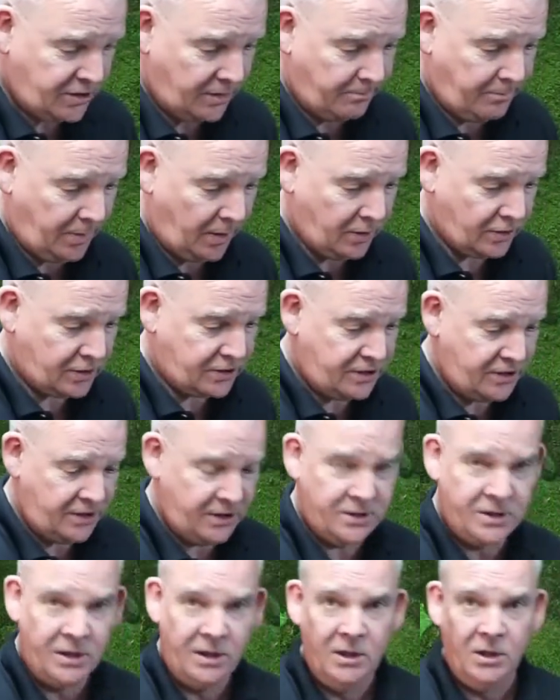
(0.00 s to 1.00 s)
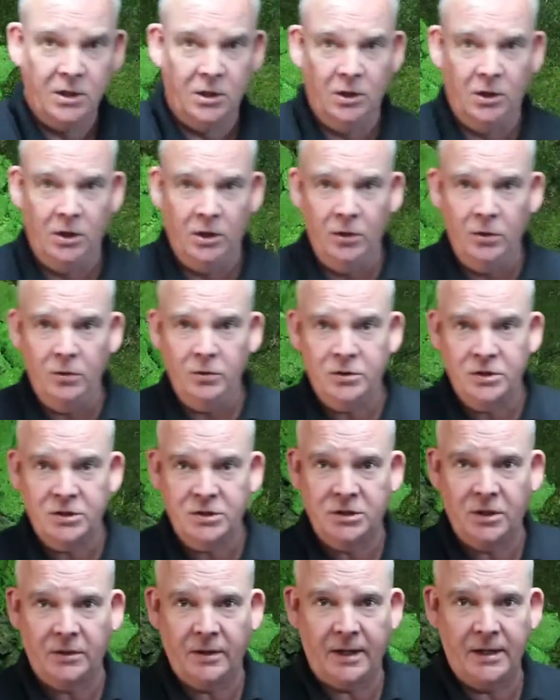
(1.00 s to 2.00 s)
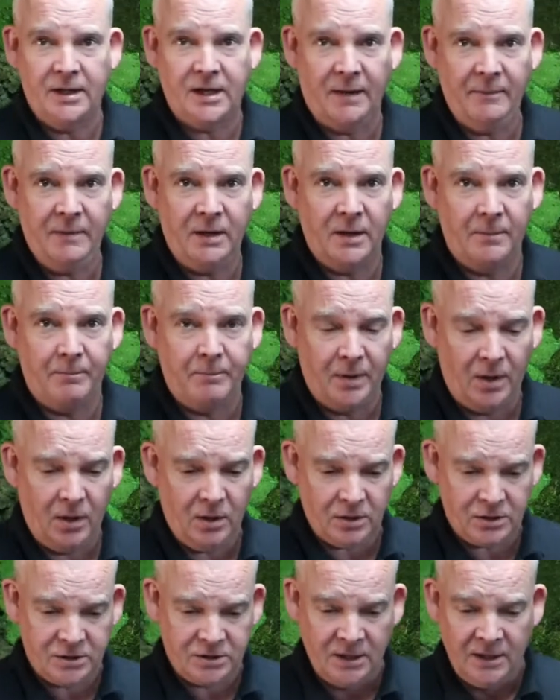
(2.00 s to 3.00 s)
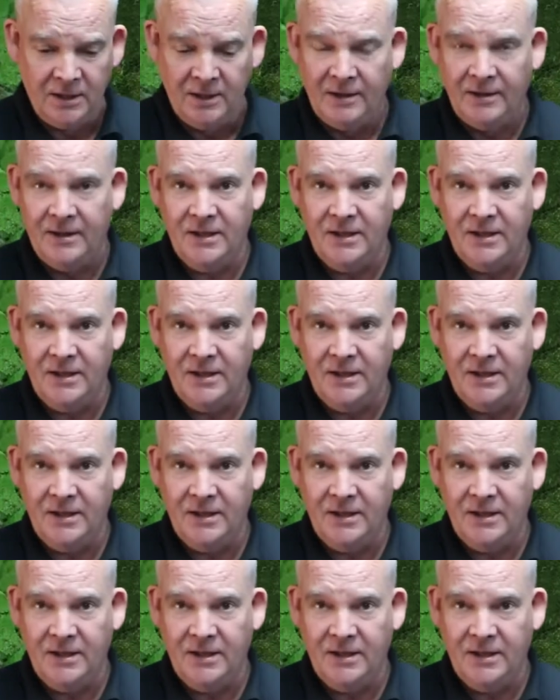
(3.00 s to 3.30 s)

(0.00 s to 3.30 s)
the boxes loose, so they come in a box.